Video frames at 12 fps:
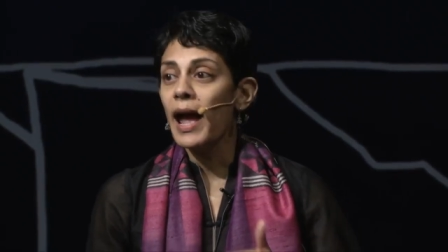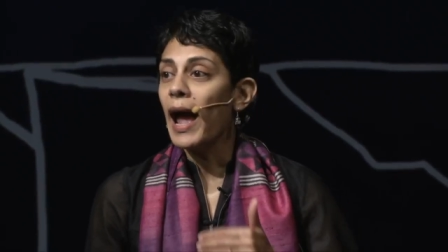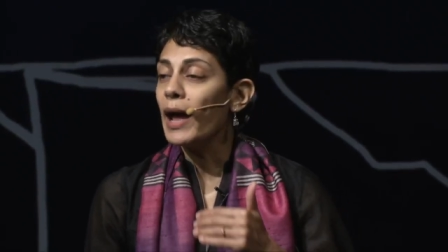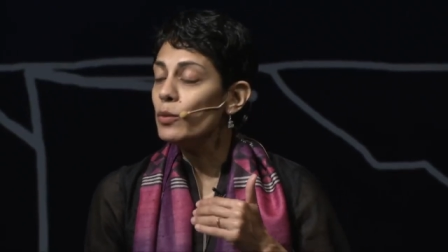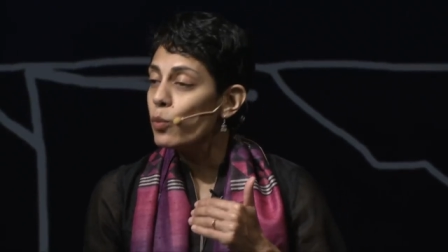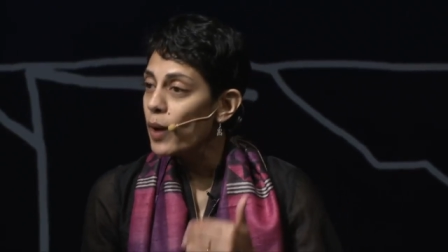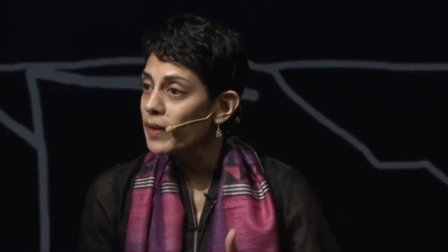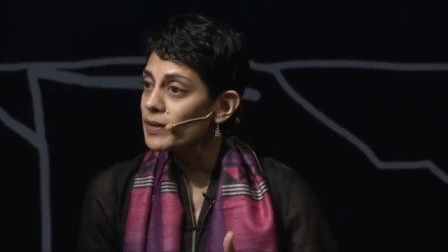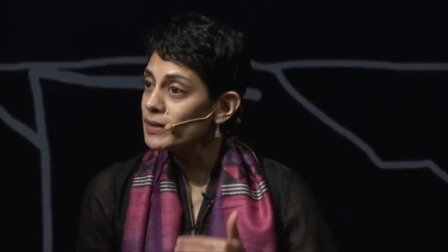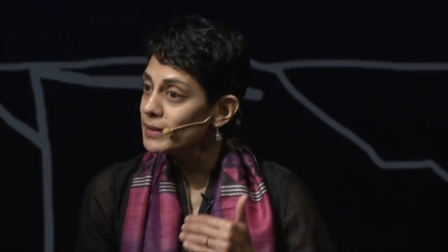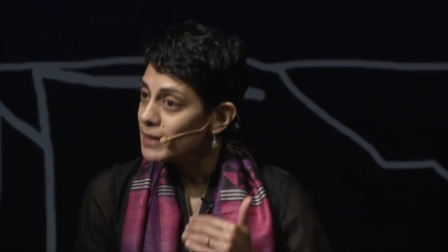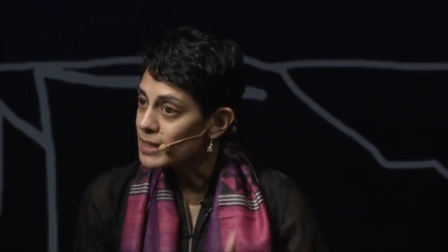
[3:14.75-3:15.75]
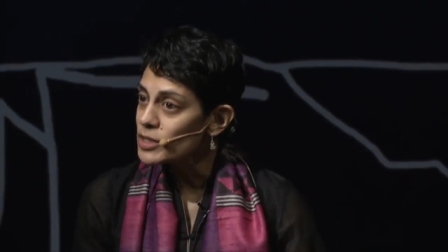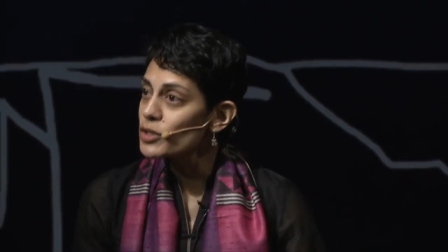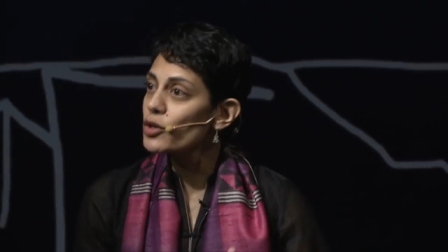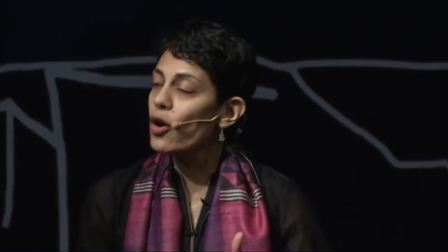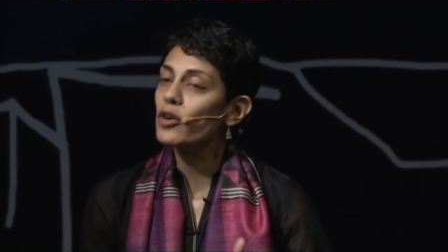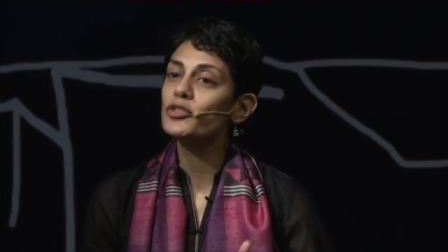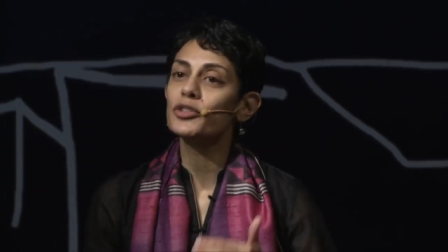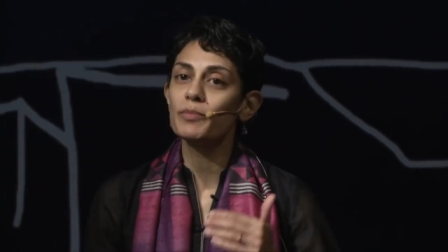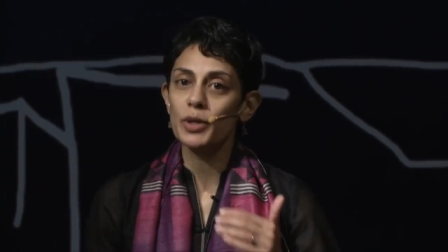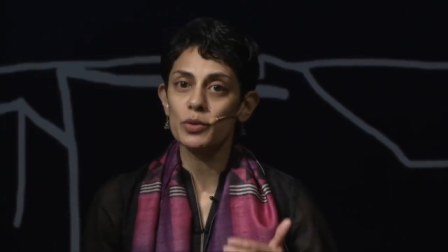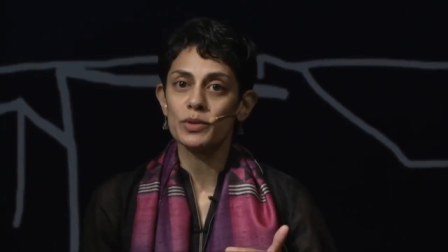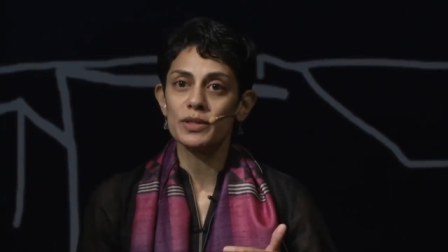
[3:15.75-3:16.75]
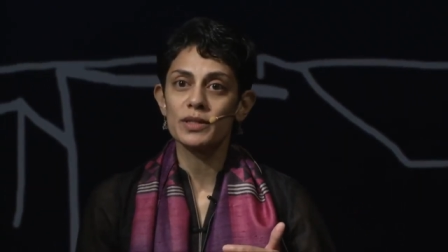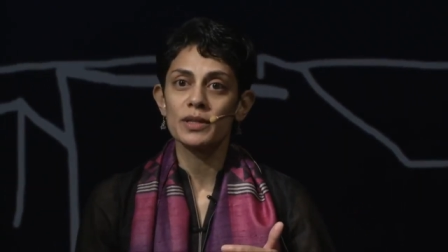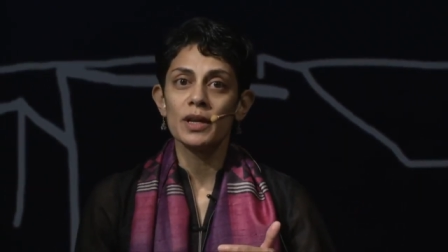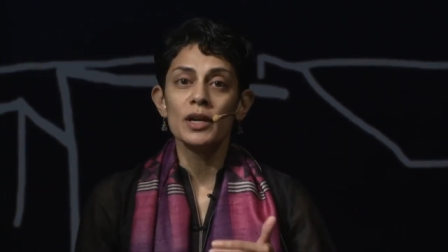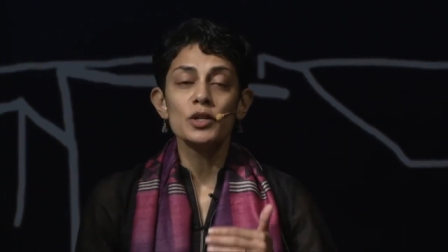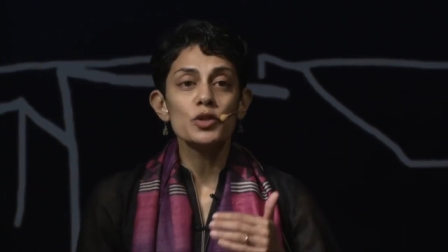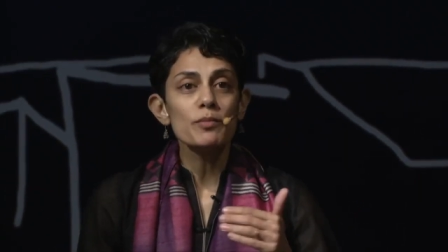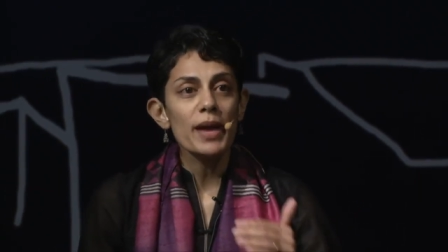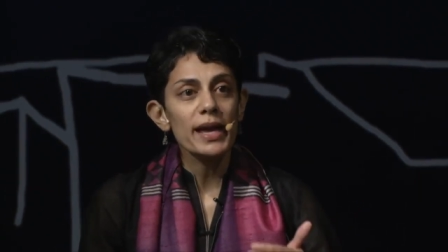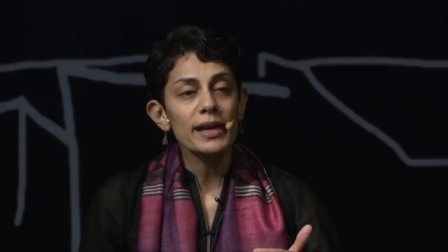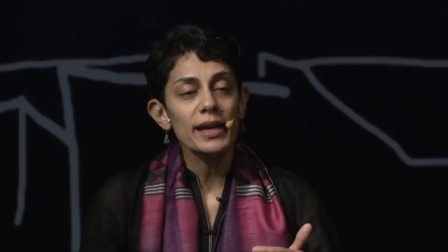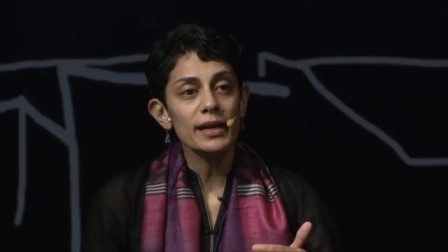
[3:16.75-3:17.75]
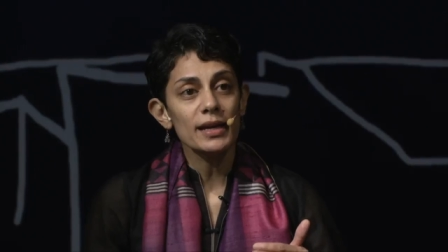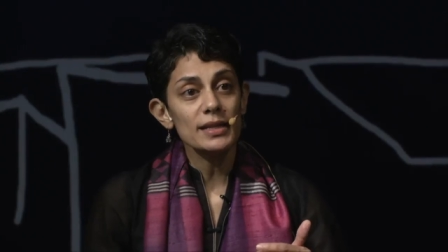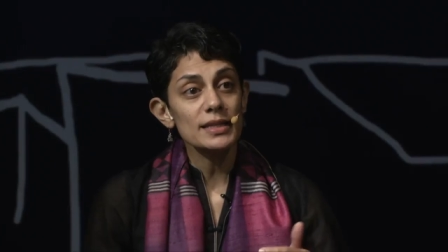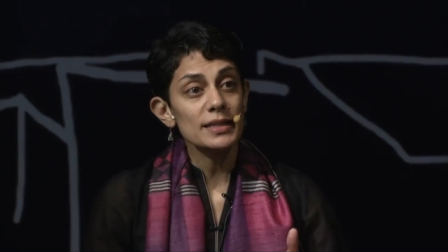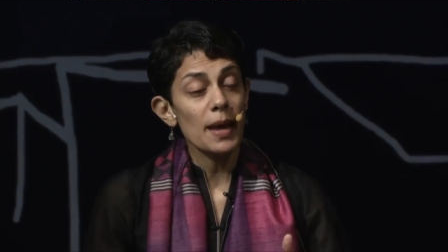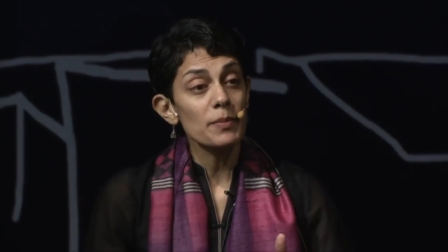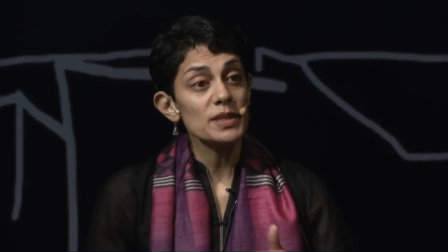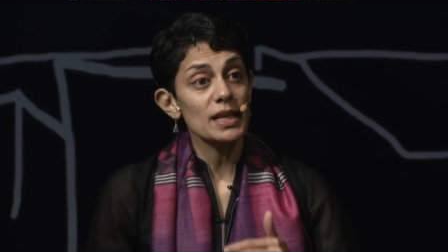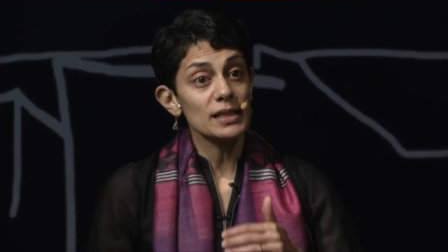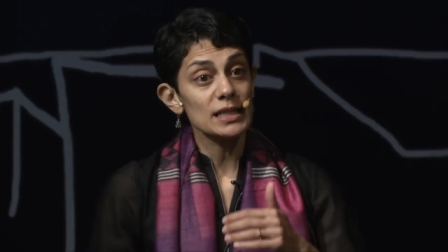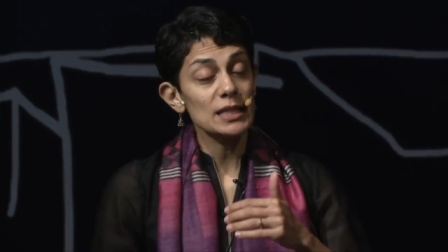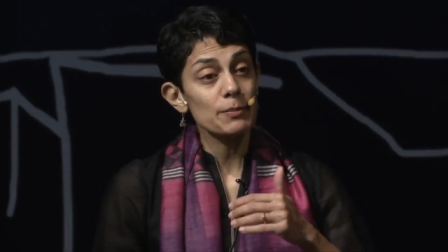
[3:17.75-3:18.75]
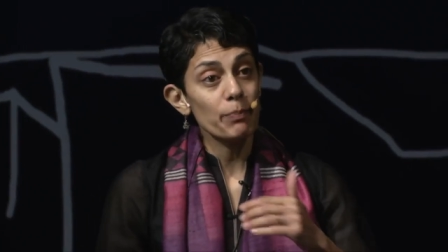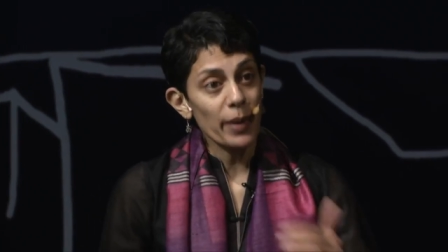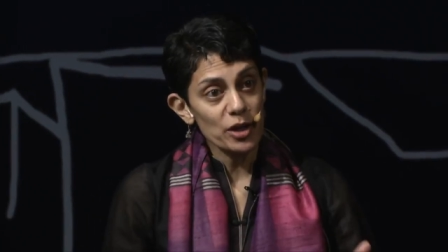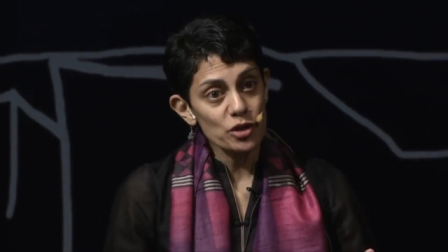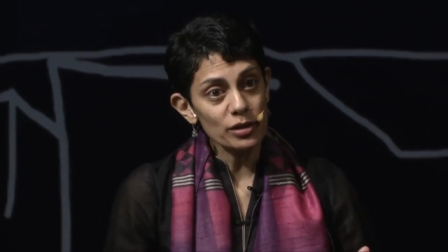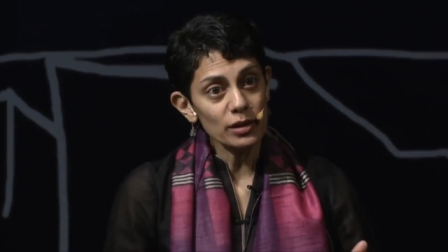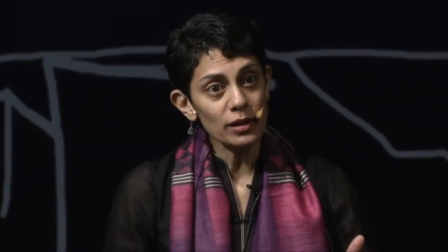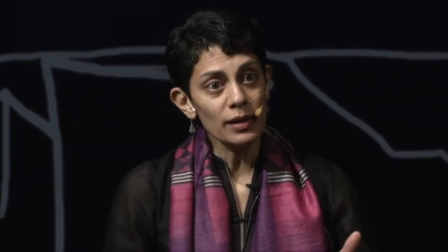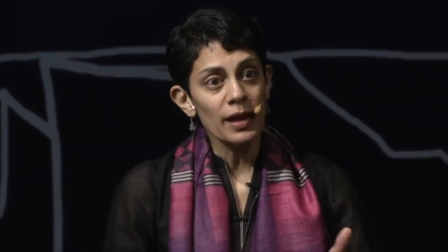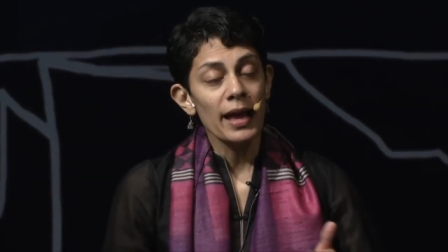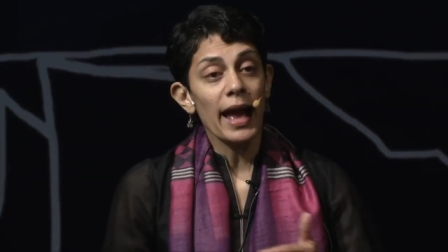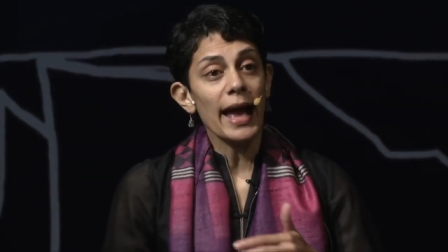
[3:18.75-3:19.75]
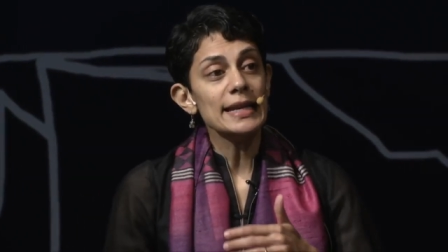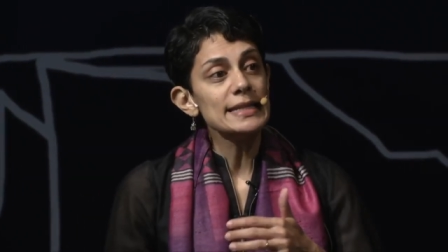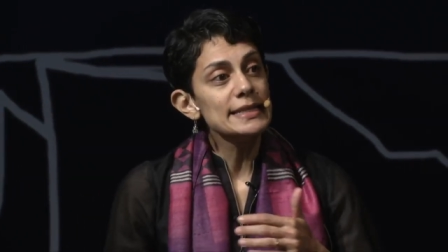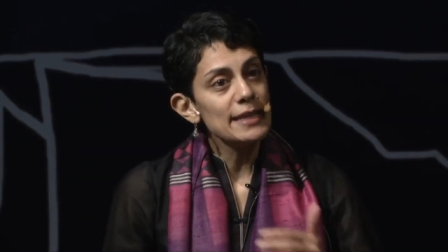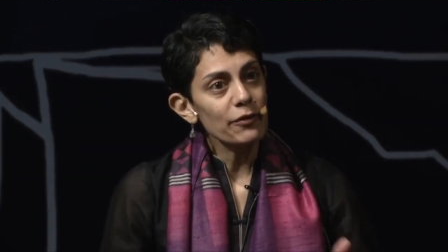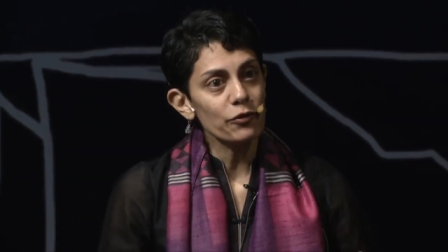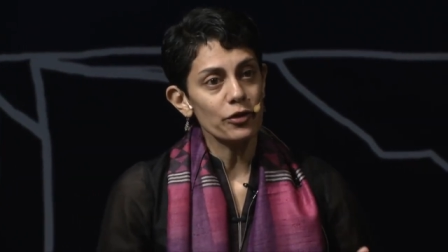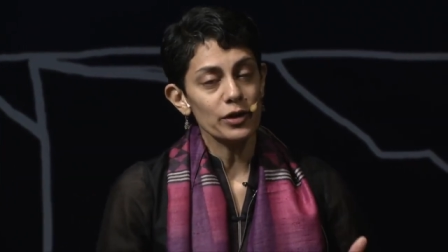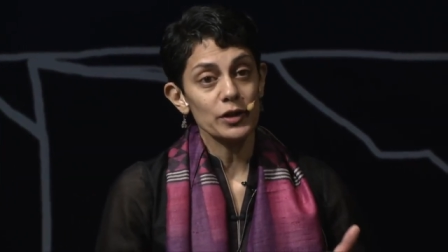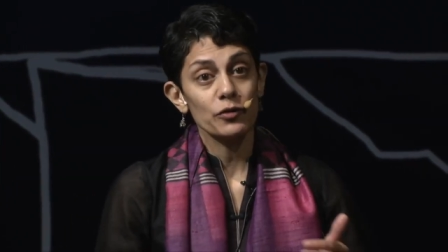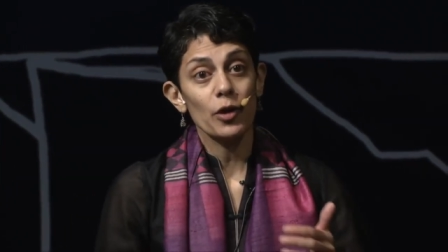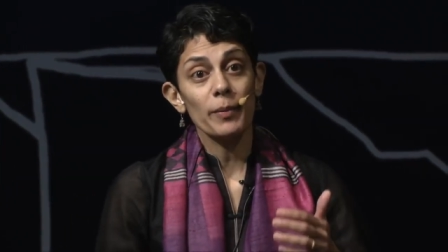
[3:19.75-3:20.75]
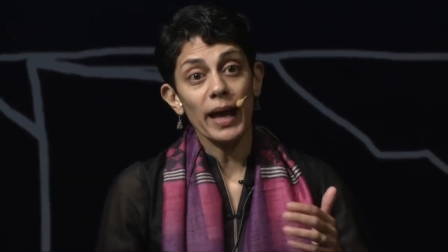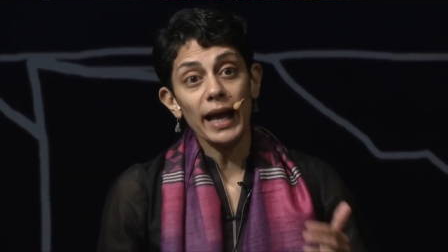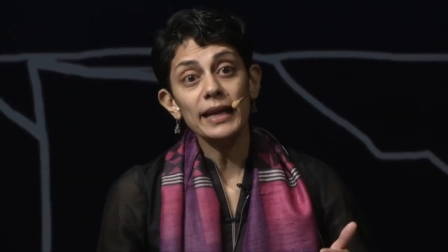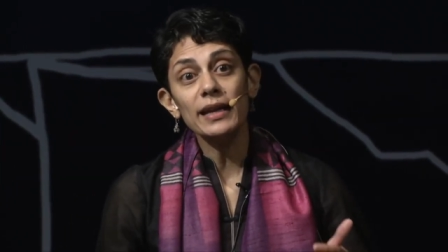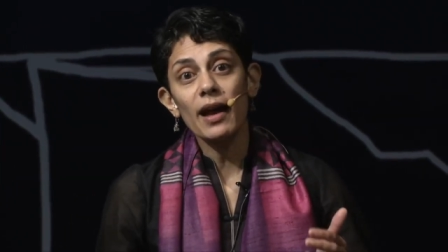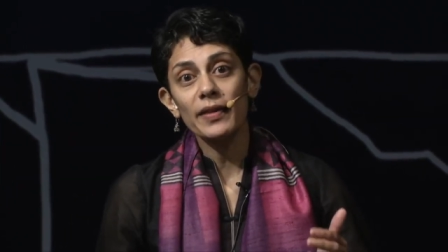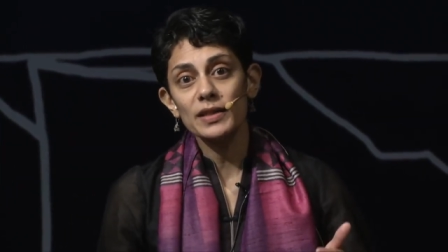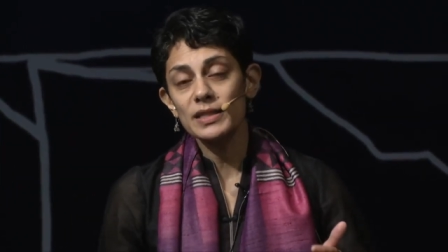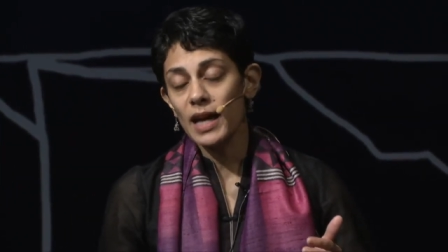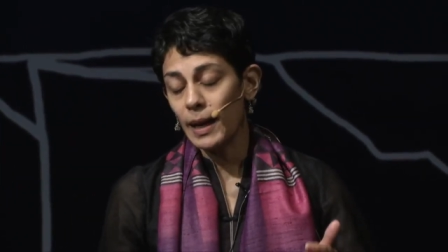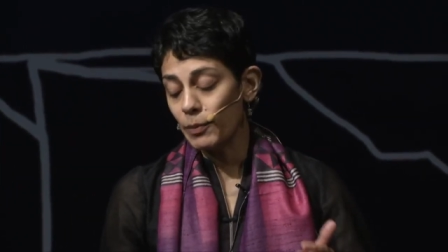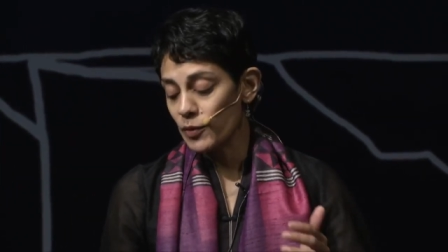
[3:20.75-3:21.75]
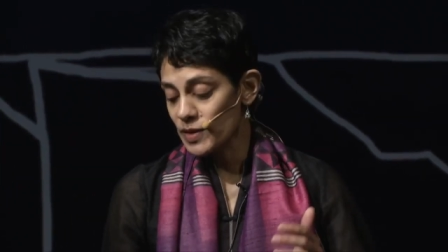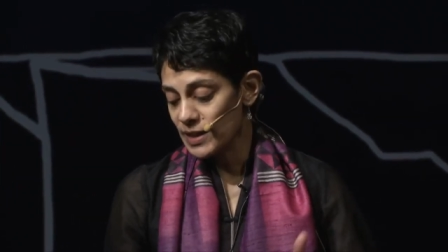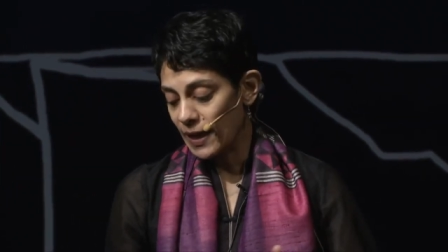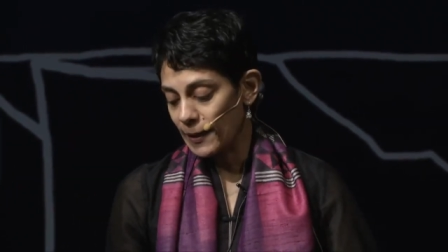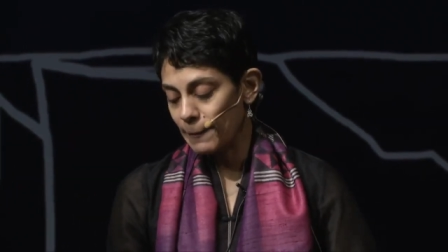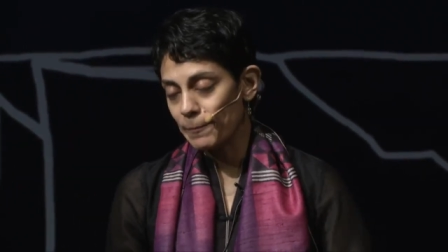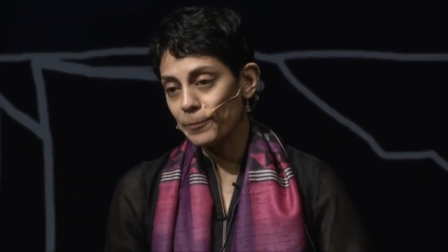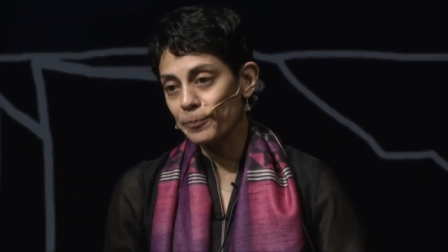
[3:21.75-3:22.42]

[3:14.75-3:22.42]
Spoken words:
and whether this contributes to making a stem cell special and different from any other type of cell.